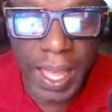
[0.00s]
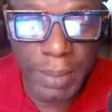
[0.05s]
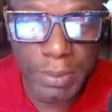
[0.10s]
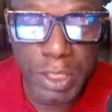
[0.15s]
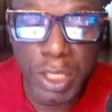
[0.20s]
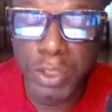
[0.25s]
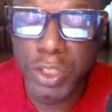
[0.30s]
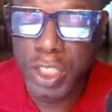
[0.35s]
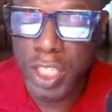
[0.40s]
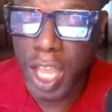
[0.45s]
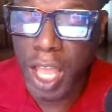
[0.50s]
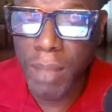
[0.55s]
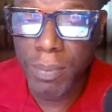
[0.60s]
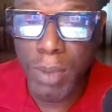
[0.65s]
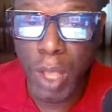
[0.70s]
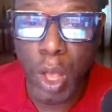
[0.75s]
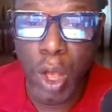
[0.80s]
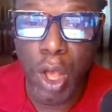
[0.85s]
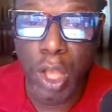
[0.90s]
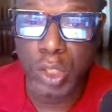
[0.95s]
So
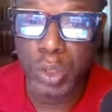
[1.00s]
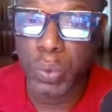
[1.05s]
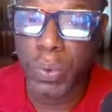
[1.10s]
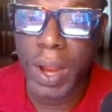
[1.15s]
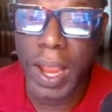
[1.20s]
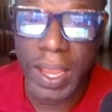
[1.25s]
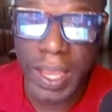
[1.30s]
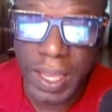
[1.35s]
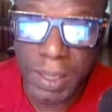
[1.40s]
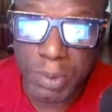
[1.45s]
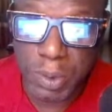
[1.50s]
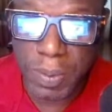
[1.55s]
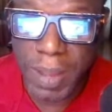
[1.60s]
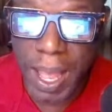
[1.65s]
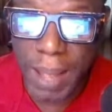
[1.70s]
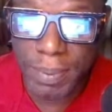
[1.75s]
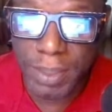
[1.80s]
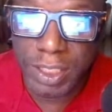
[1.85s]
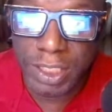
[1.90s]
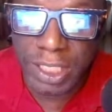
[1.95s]
Tom calls Raheem's
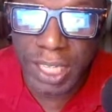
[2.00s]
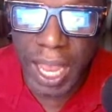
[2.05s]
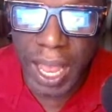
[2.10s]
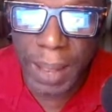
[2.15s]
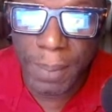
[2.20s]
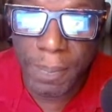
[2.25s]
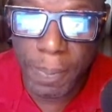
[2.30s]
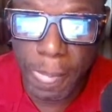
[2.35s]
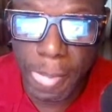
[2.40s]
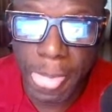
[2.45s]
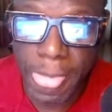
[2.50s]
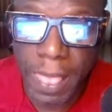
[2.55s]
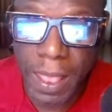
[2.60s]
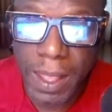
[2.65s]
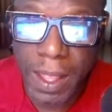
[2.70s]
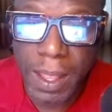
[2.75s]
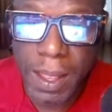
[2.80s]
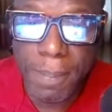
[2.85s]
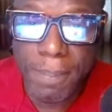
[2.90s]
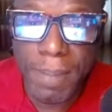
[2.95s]
barber shop,
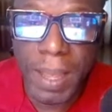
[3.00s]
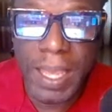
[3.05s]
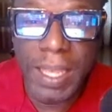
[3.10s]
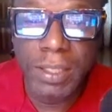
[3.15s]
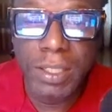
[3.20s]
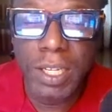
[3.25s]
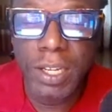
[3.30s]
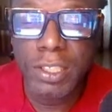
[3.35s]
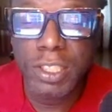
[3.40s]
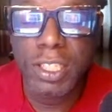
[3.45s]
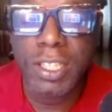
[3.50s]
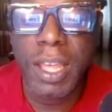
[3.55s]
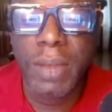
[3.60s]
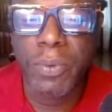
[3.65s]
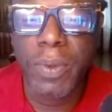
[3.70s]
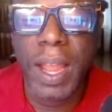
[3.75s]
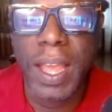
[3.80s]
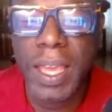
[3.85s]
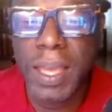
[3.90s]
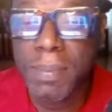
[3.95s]
but it turns out
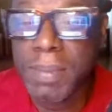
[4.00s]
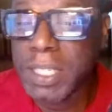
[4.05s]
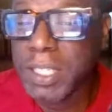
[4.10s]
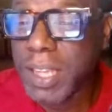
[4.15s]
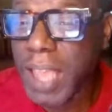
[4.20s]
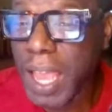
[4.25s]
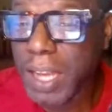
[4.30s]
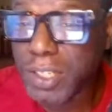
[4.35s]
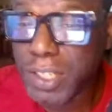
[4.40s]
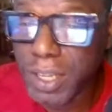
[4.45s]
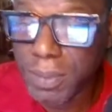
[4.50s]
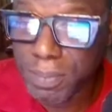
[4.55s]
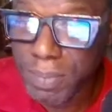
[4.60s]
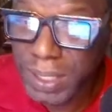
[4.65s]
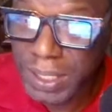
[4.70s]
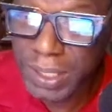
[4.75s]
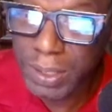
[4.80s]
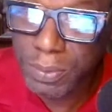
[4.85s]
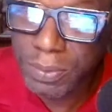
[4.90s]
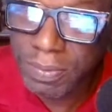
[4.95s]
that Raheem is actually
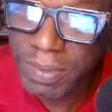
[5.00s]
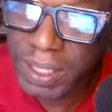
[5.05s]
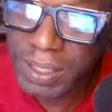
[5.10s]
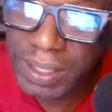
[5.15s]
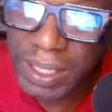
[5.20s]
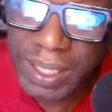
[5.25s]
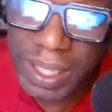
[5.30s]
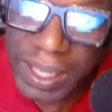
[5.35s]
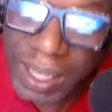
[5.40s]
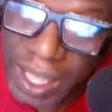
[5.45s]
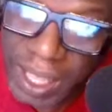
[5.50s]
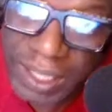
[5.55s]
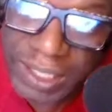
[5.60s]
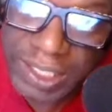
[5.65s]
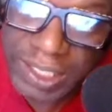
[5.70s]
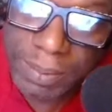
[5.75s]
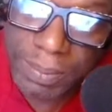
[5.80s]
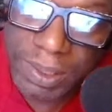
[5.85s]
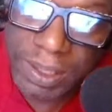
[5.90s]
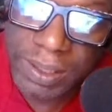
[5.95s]
busy with another
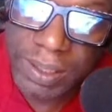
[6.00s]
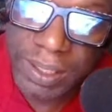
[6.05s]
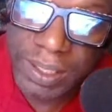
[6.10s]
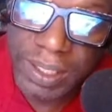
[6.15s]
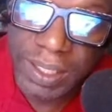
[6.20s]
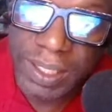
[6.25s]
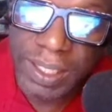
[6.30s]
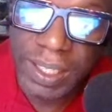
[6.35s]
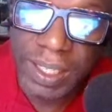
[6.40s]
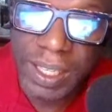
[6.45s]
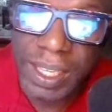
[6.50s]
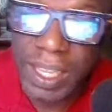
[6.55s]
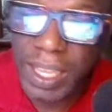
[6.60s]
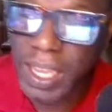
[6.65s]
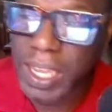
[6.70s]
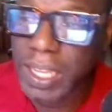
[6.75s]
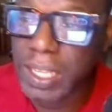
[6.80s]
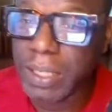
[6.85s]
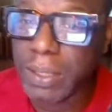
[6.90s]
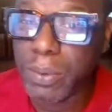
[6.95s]
customer
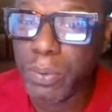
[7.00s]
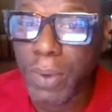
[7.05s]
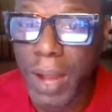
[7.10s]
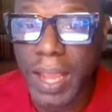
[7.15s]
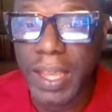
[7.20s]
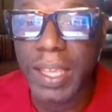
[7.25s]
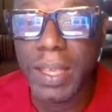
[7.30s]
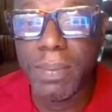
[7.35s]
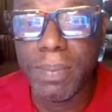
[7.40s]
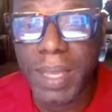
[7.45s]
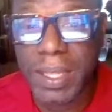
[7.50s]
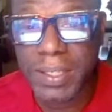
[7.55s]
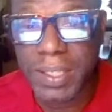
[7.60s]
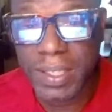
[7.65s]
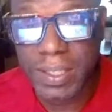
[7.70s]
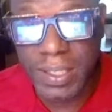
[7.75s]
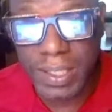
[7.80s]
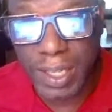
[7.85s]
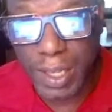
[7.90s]
and Raheem misses